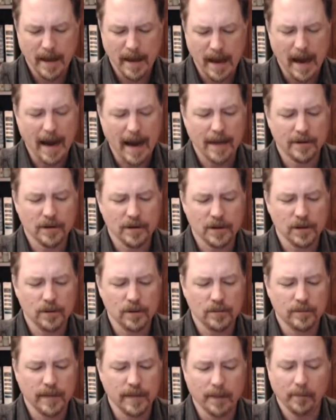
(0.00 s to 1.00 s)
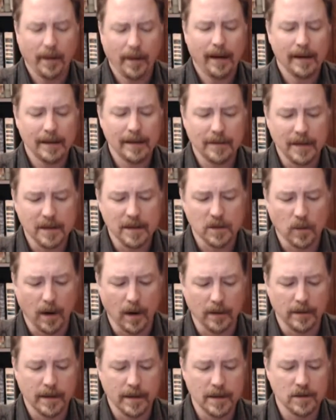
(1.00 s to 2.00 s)
Either you embodied these
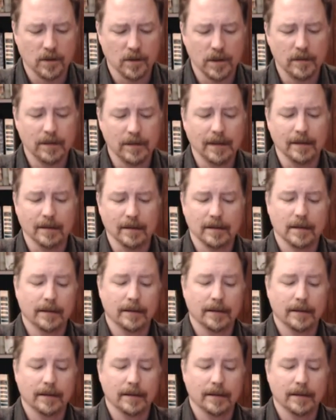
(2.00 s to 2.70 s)
qualities or you didn't.